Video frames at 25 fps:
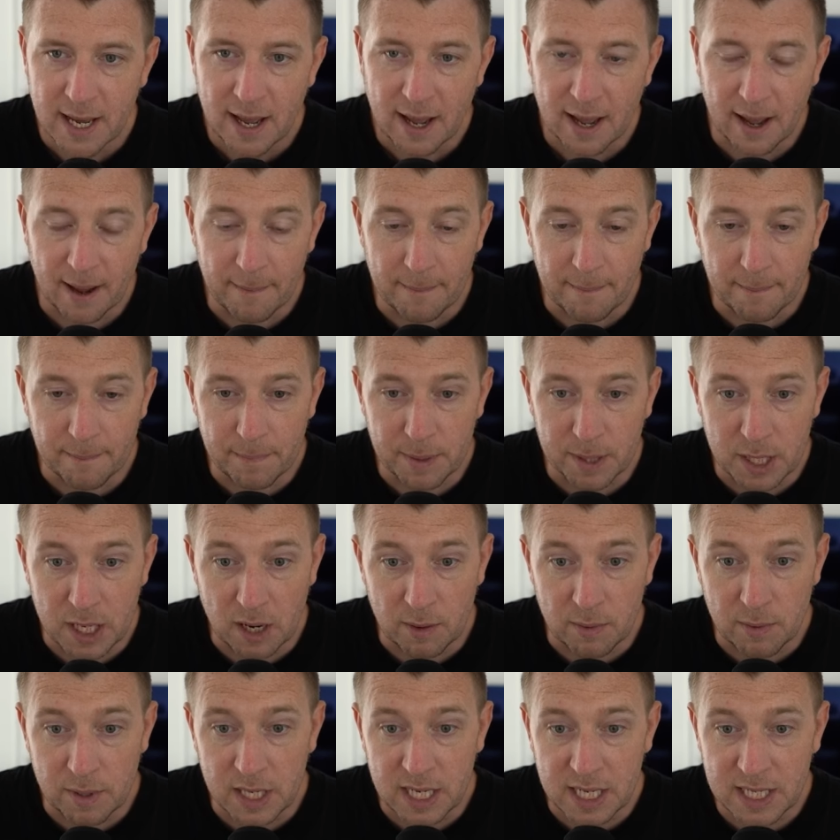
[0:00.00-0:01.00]
But, you
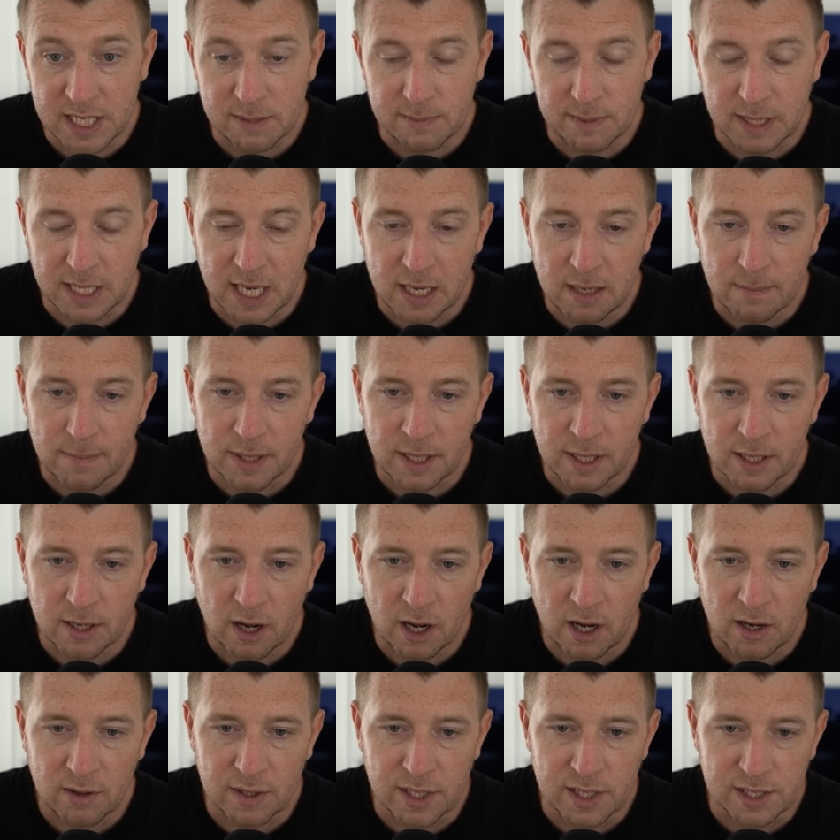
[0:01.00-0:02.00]
know, we need to be keeping an
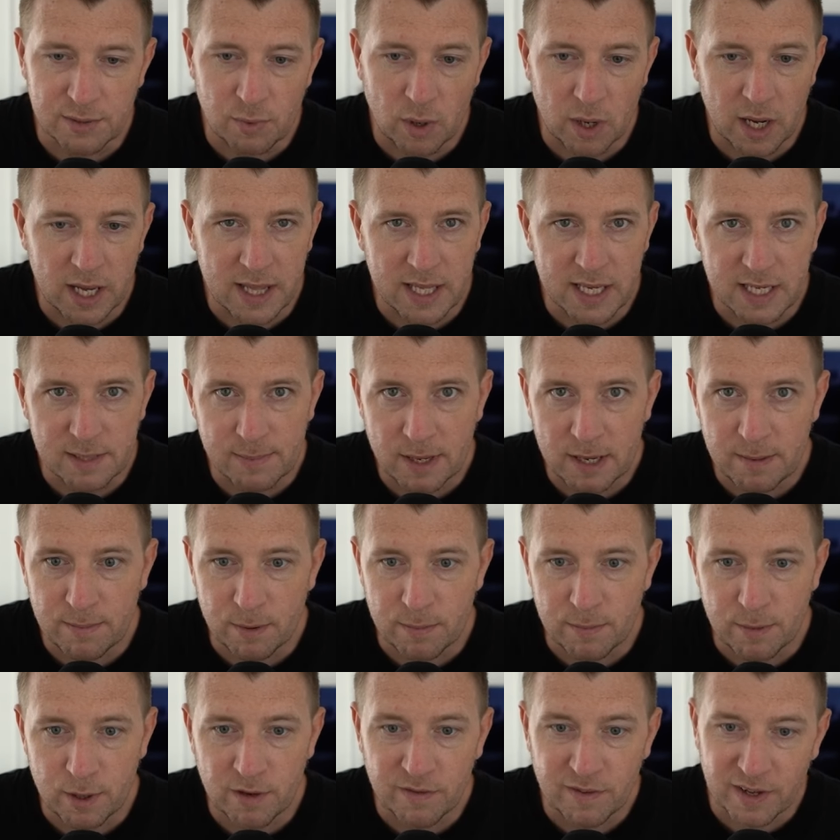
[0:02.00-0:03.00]
eye on this. Why are these
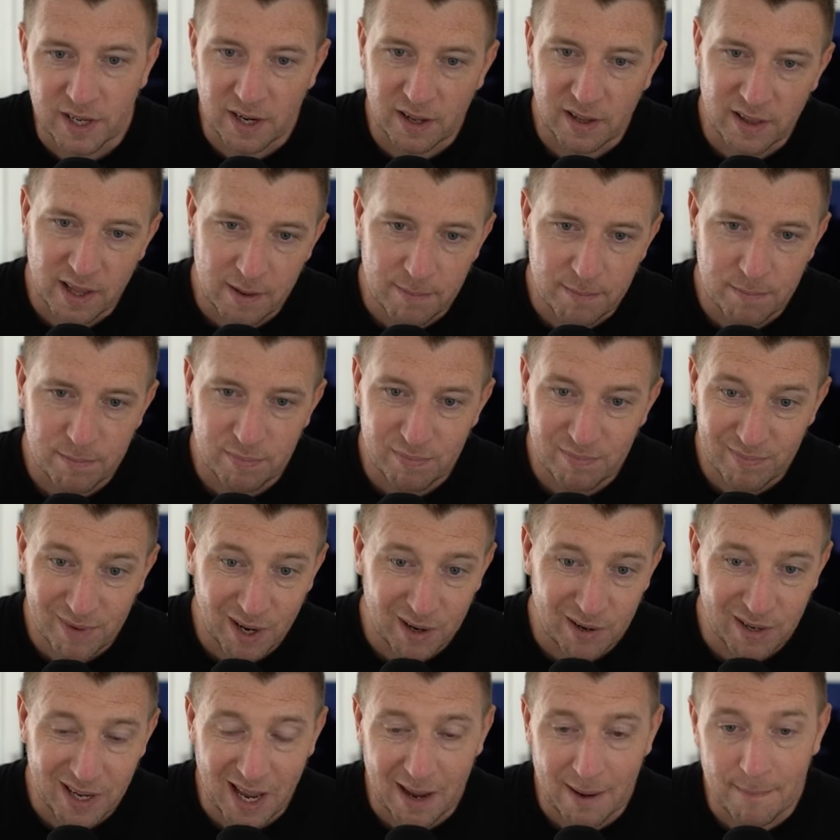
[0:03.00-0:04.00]
people moving? Are they,
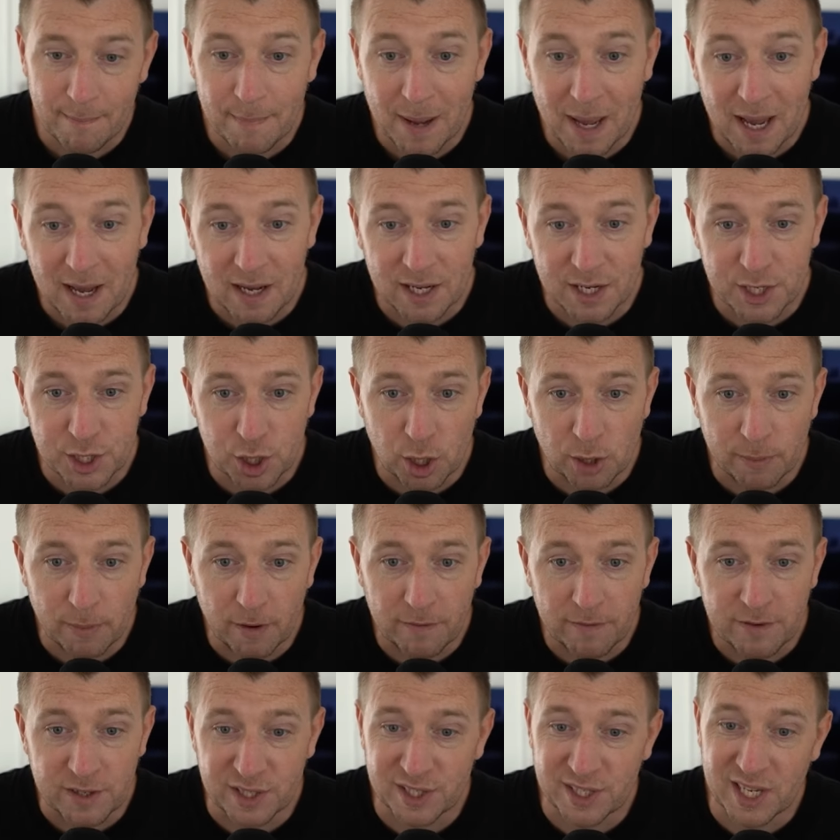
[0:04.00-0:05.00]
you know, getting better job
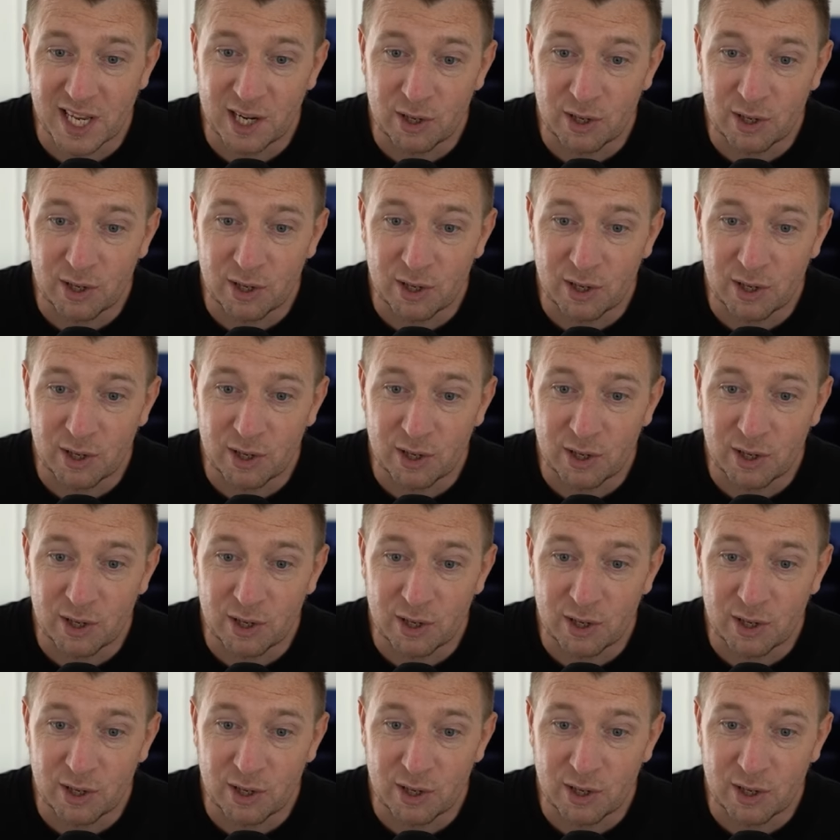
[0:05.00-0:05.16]
offers